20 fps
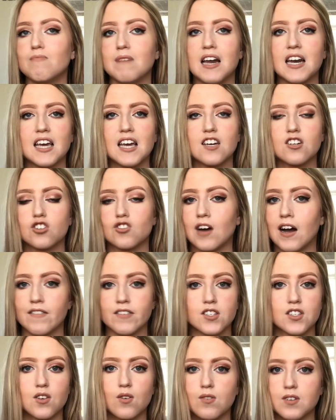many
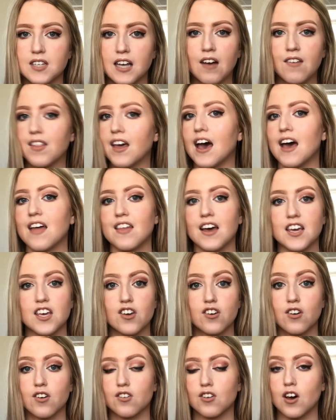driving schools out there that you
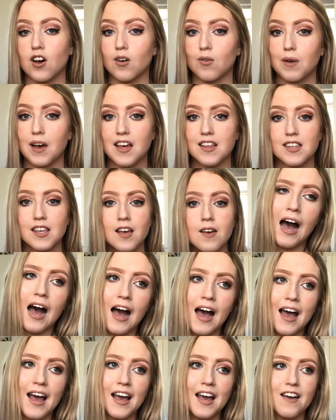could go with.
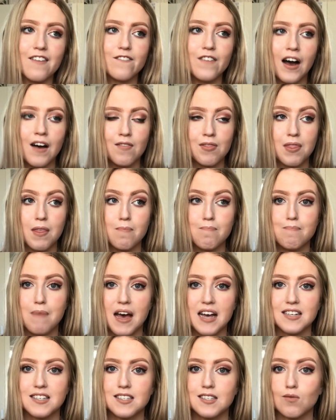I found the
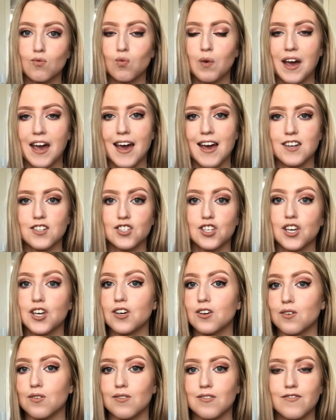best way
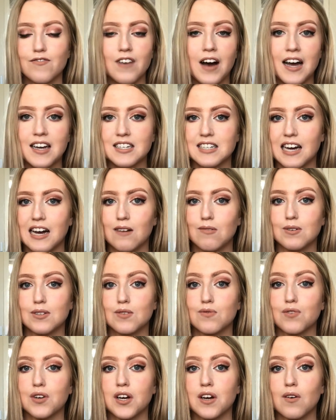to find out
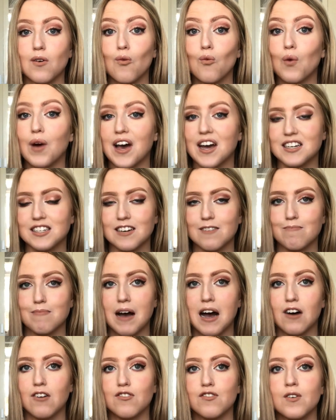was through word of
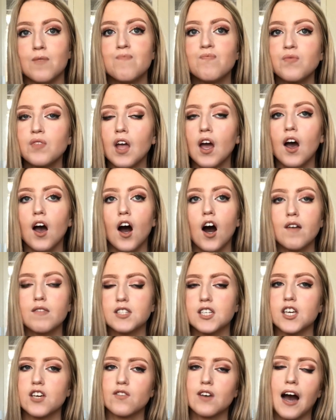mouth.
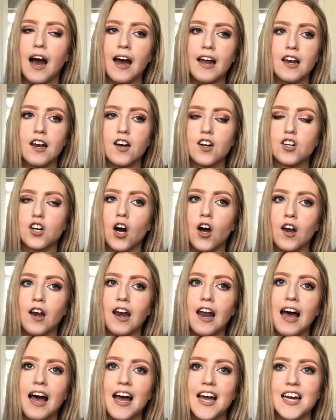Obviously you can look
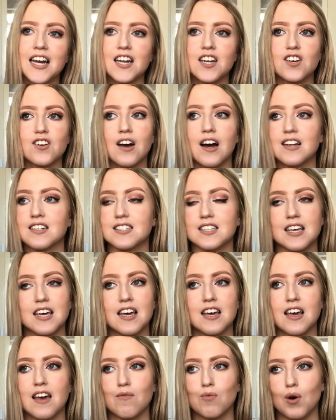online and you can
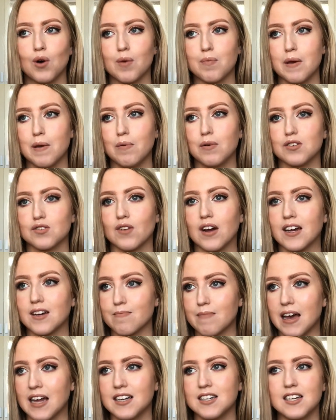see what people's
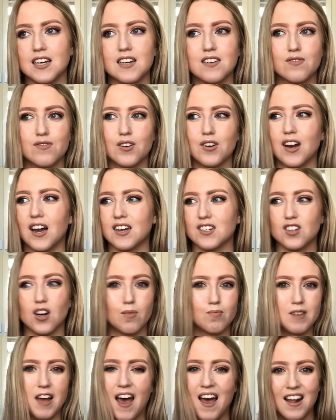recommended through like
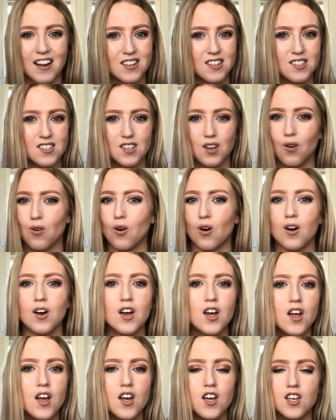top 10s, or
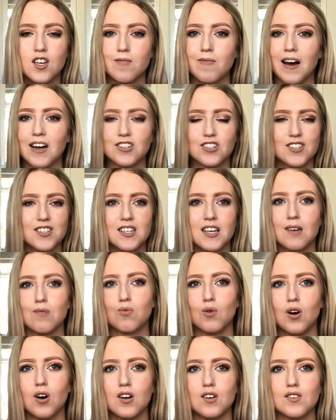you might just see
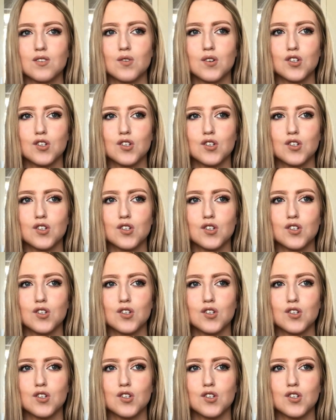what